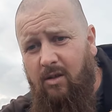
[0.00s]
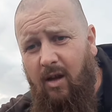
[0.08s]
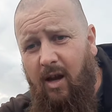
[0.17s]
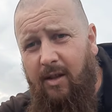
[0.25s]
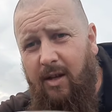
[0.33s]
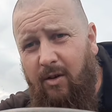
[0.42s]

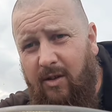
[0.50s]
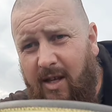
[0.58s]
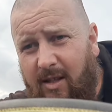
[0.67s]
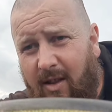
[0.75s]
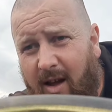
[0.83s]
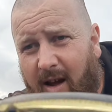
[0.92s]
And then on the end
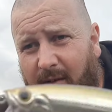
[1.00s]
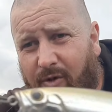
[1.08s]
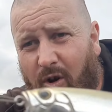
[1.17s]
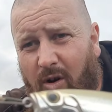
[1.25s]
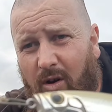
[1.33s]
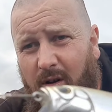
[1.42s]
of that, I've
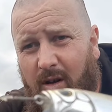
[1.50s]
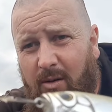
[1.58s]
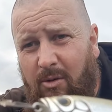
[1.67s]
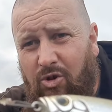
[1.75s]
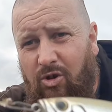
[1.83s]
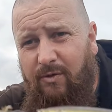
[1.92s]
got, I'm
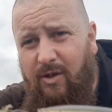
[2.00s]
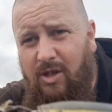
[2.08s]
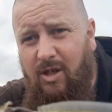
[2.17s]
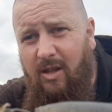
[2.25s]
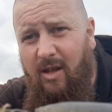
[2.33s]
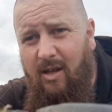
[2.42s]
not sure if you can
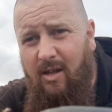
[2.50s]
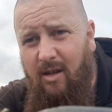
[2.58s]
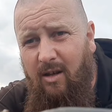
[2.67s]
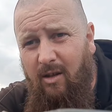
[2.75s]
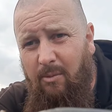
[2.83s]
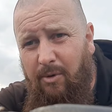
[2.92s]
see it there,
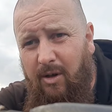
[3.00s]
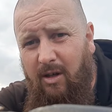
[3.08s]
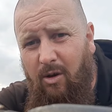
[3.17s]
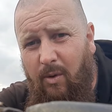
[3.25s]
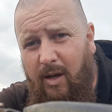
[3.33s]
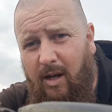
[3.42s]
a little
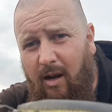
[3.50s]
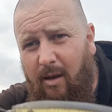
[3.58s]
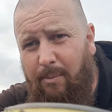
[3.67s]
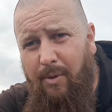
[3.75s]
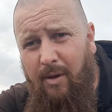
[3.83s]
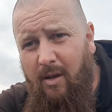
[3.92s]
breakaway clip,
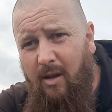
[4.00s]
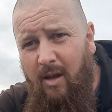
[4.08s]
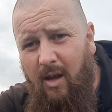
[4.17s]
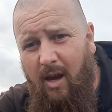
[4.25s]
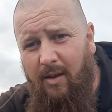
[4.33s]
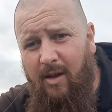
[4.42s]

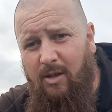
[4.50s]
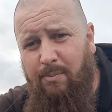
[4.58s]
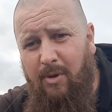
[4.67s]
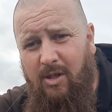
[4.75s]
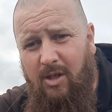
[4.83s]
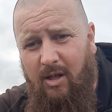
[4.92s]
and that's
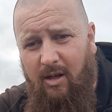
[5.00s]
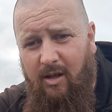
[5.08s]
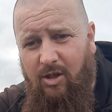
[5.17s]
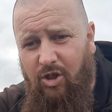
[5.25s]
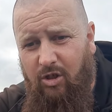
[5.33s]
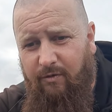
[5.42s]
basically
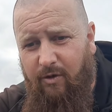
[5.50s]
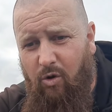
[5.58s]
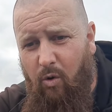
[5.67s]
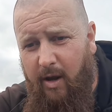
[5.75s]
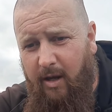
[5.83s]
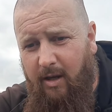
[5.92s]
just for
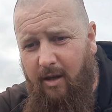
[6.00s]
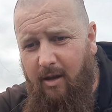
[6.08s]
quick